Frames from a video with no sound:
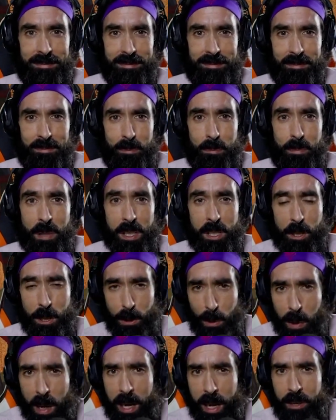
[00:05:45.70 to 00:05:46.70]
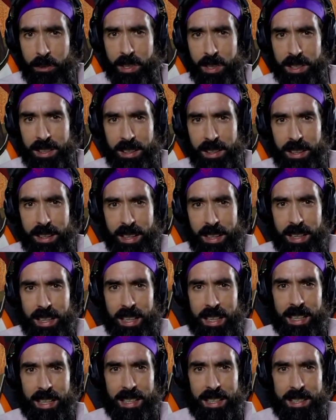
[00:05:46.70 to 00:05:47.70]
But 200
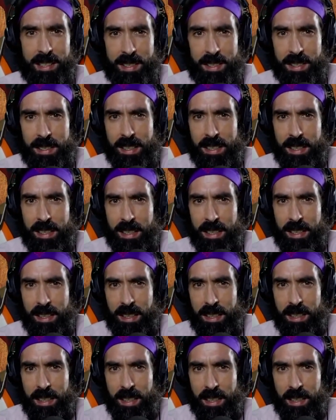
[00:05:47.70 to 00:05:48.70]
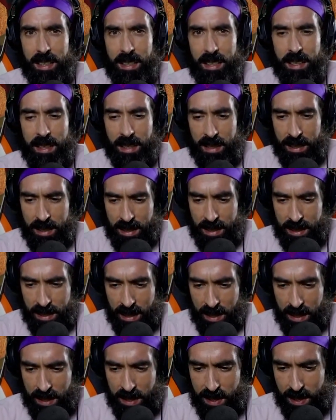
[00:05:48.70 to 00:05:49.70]
is
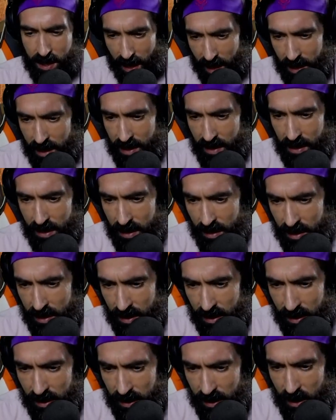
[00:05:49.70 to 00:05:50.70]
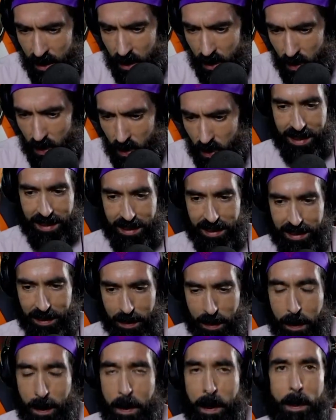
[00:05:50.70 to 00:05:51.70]
insanely huge.
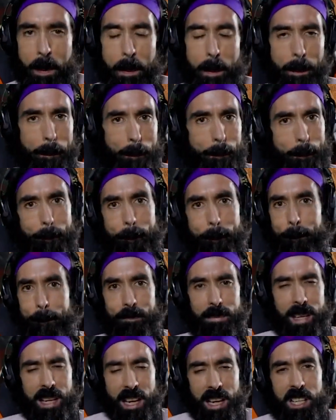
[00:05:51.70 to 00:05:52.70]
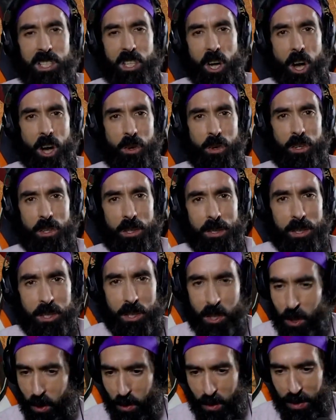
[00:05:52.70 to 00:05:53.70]
Hinataru,
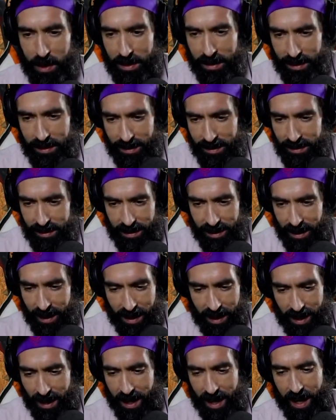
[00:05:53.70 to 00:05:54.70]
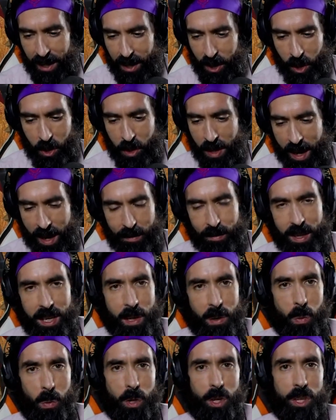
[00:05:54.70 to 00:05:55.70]
dude. I don't have any
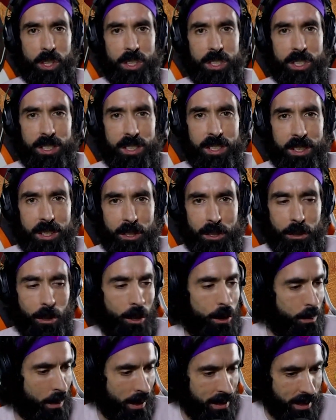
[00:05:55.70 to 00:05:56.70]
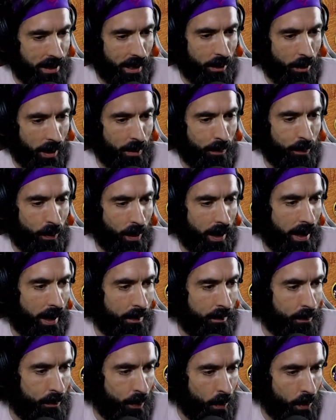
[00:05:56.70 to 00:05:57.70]
words to express how grateful I
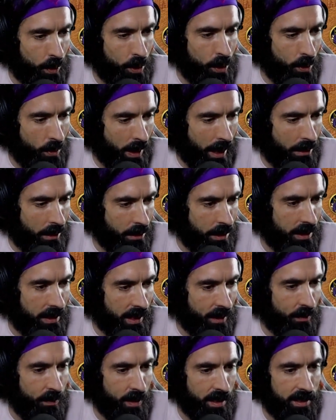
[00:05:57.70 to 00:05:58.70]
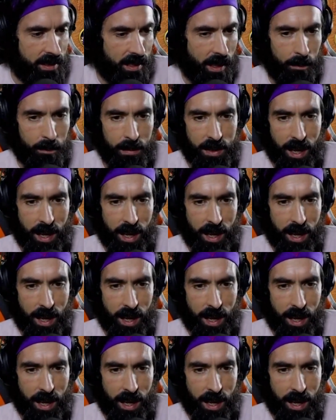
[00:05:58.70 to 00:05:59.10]
am for 200 gifted subs.